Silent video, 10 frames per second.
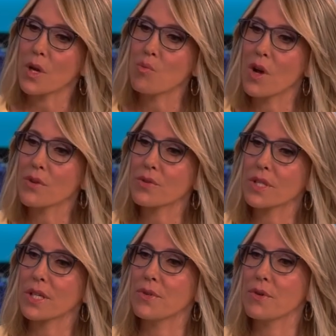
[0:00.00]
I'm
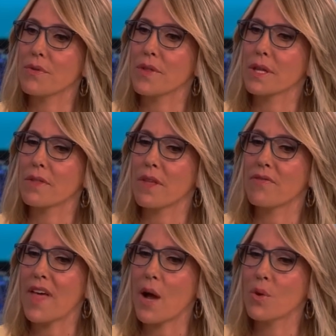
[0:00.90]
wondering if you think
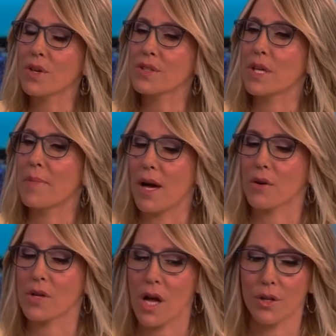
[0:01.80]
that that will
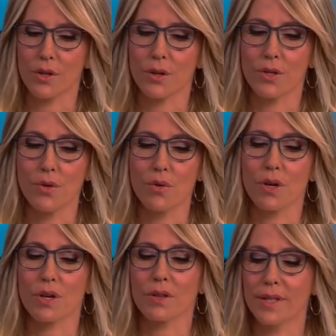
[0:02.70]
somehow color
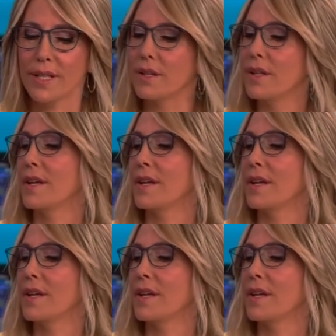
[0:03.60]
your legal